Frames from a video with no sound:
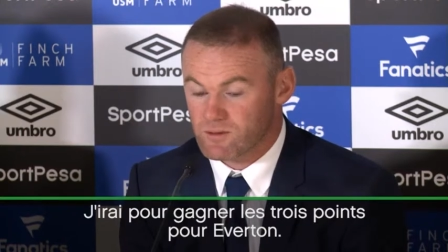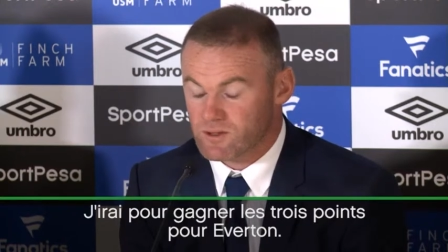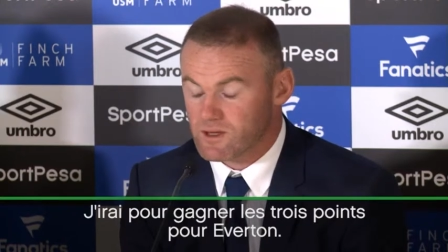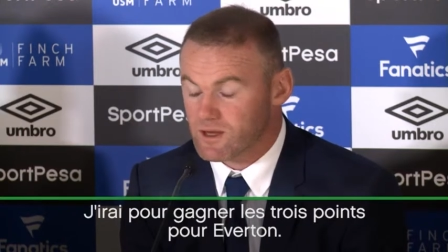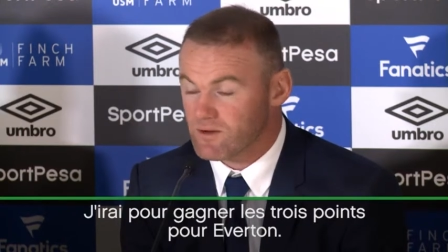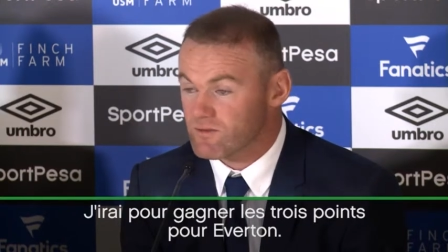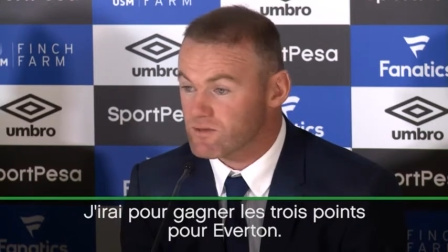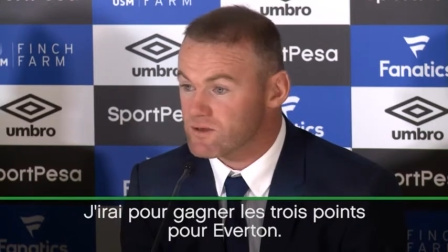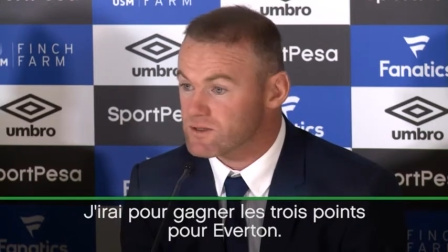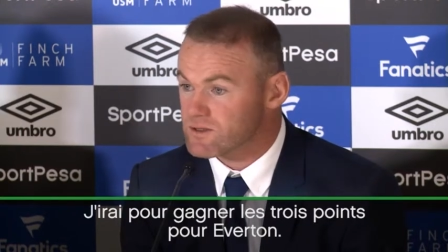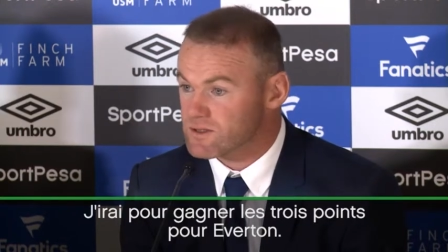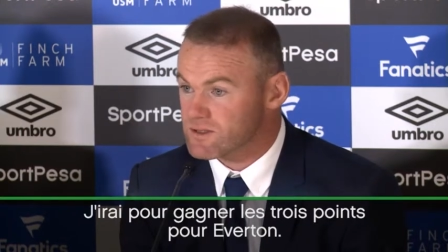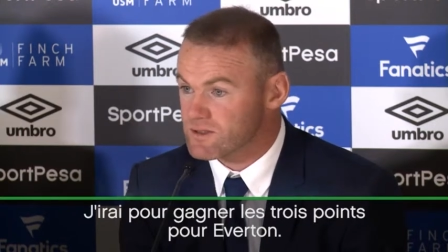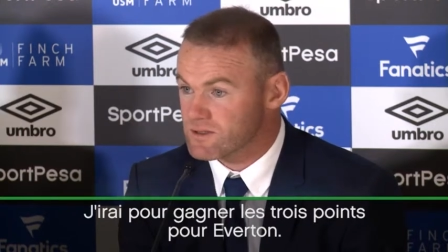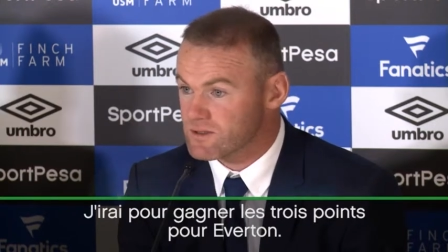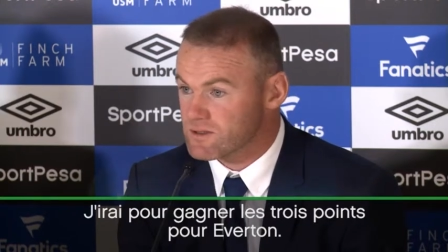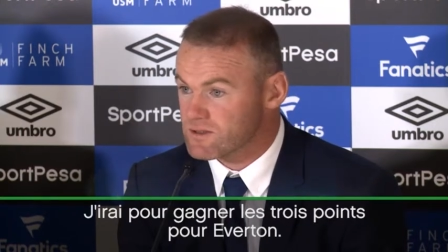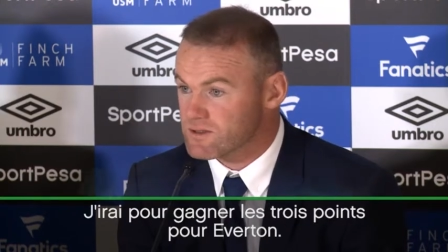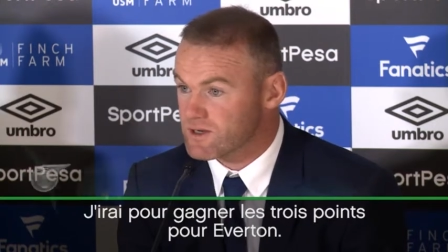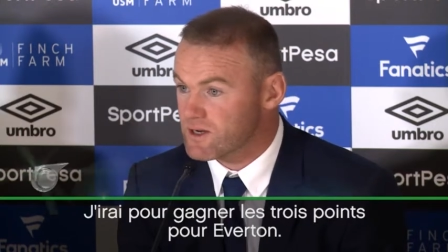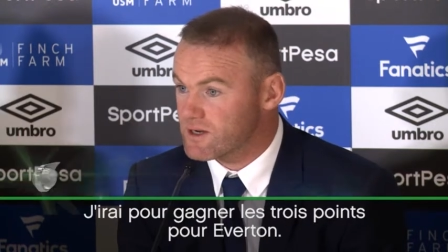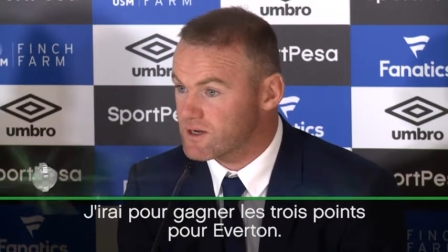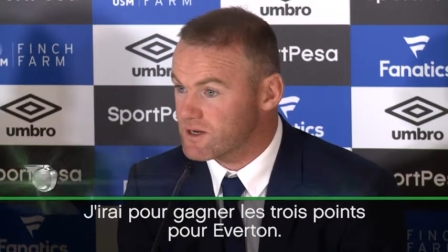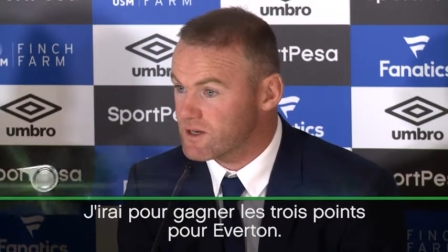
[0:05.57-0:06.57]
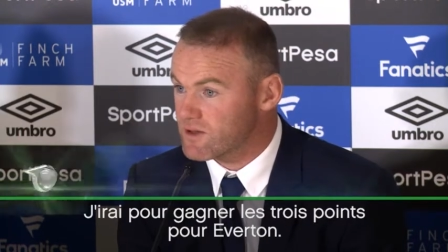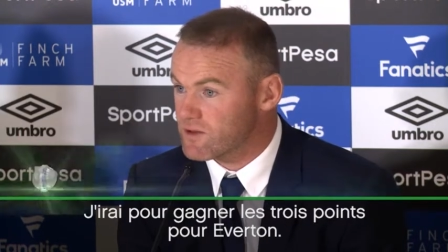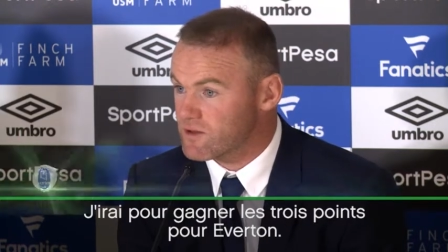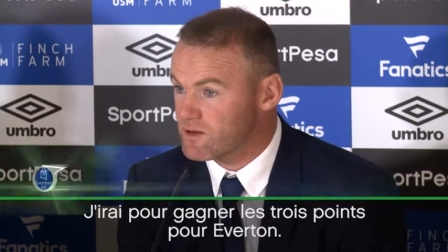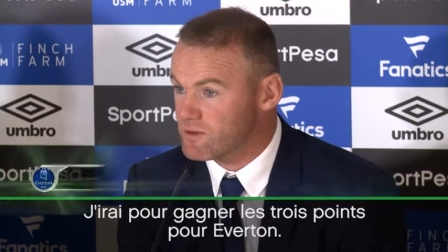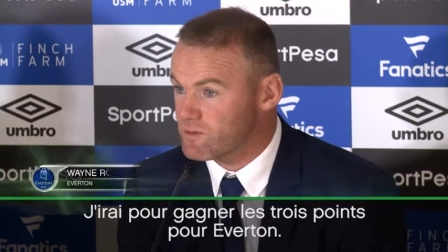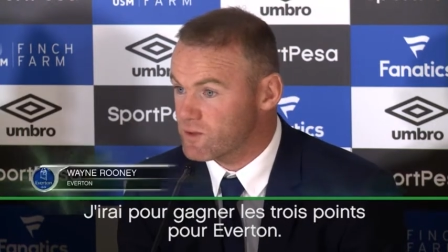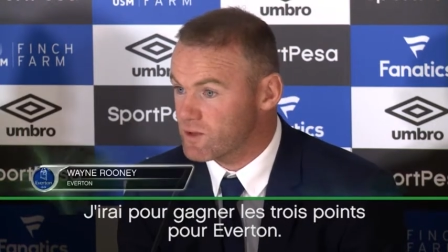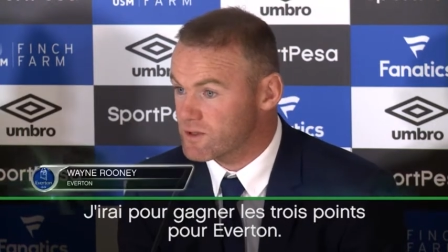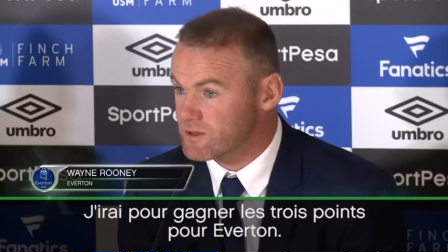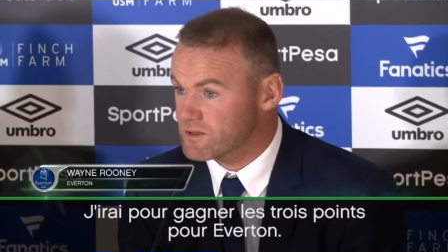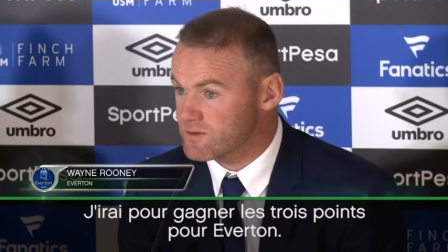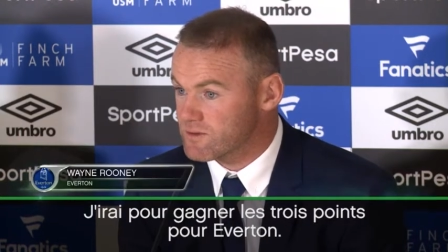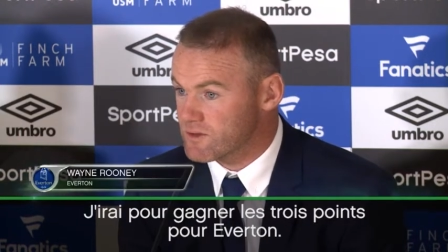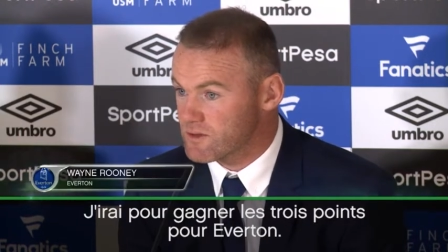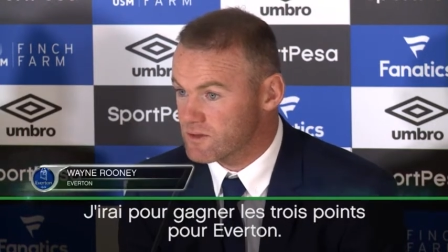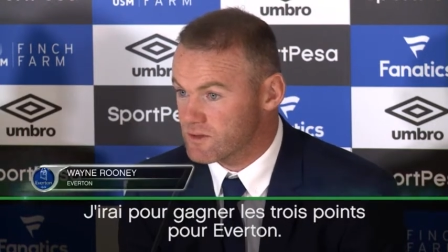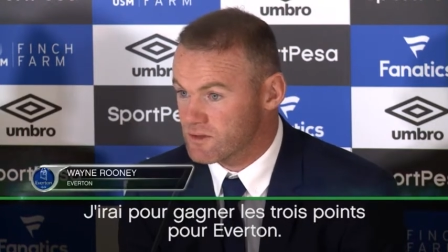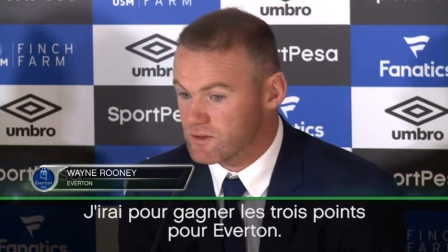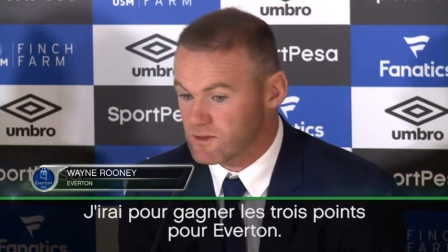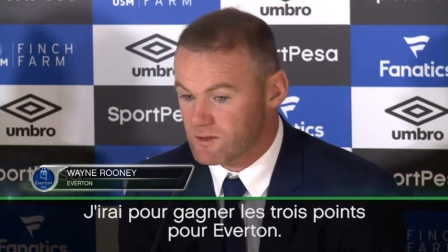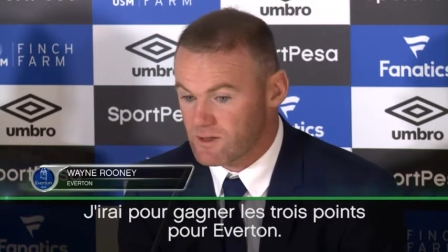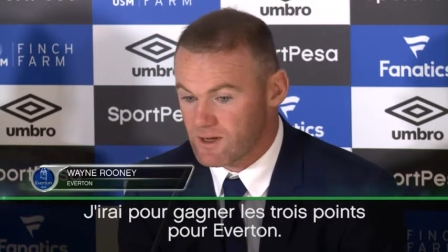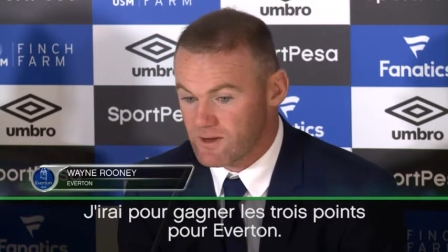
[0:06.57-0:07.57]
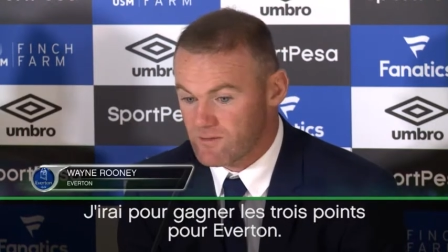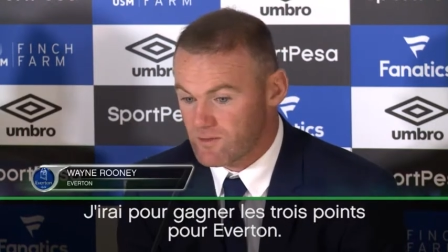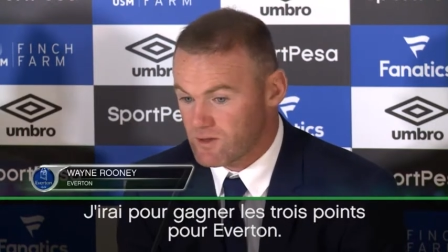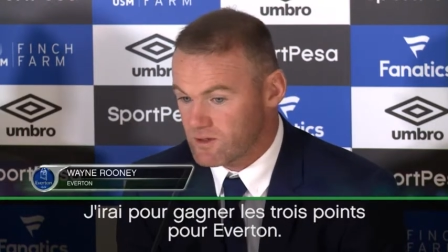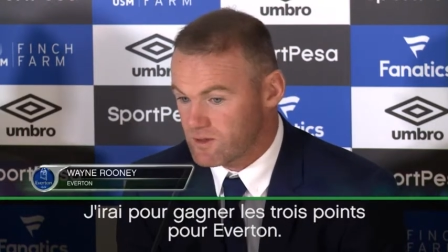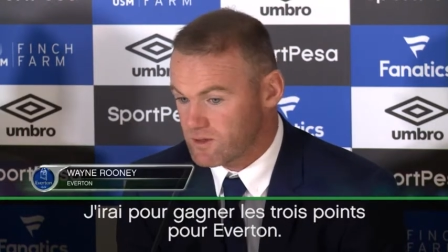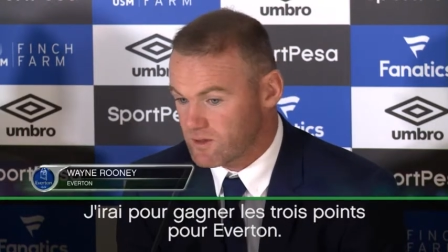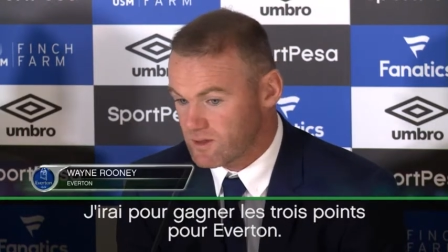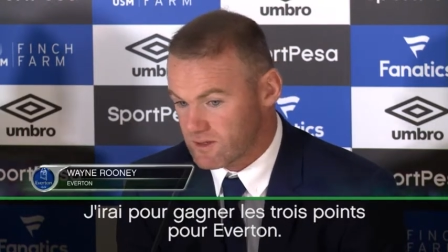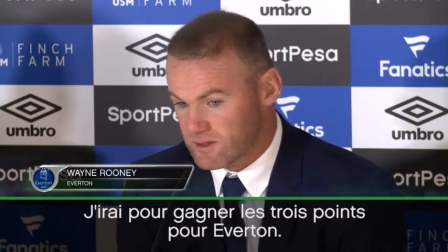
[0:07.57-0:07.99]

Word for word: with Everton to try and get 3 points for Everton.